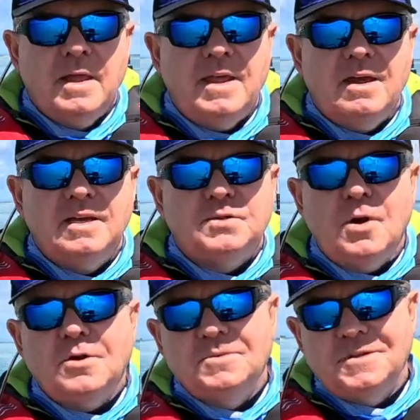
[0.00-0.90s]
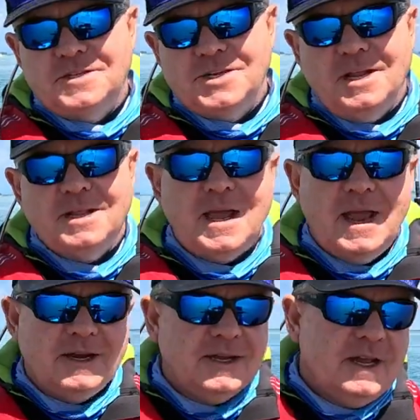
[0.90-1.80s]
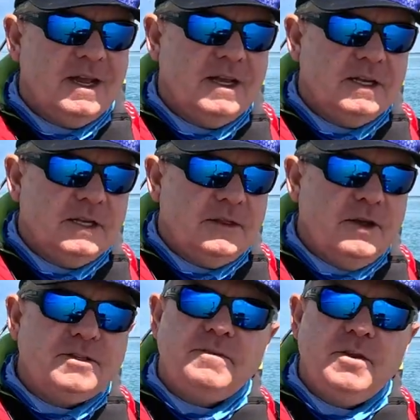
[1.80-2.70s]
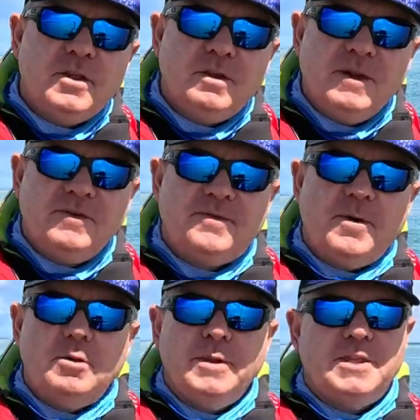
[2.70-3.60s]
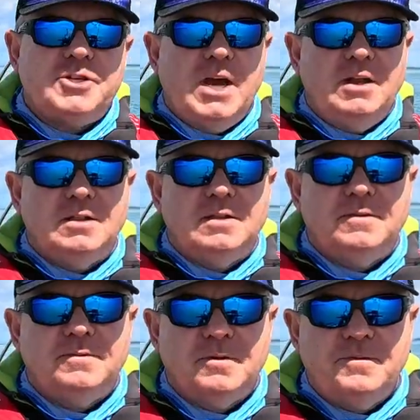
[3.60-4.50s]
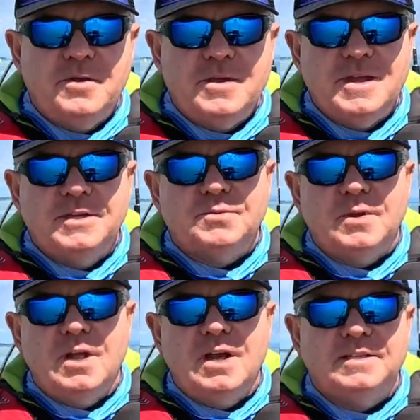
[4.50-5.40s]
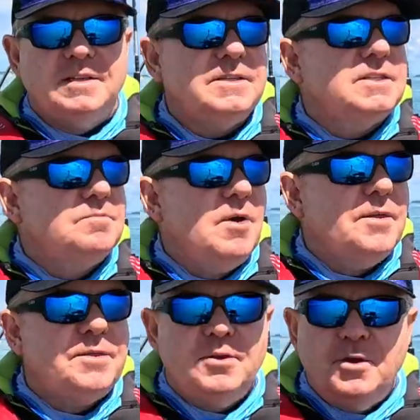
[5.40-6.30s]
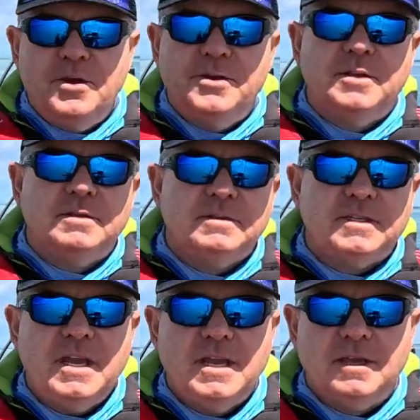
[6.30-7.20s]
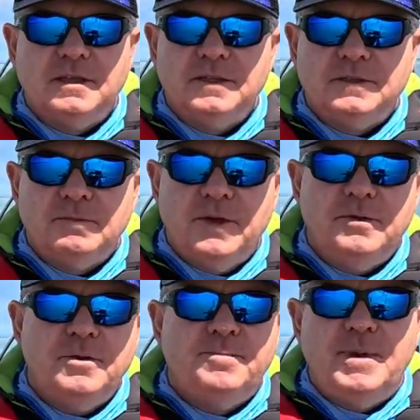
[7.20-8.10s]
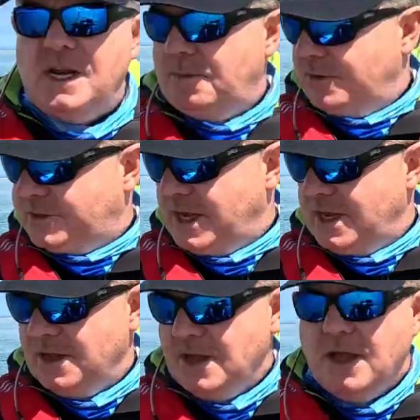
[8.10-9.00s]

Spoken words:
Hey guys, welcome to the channel again. Those of you that have been following the channel for a few years realise that this is my third ski, my third PWC,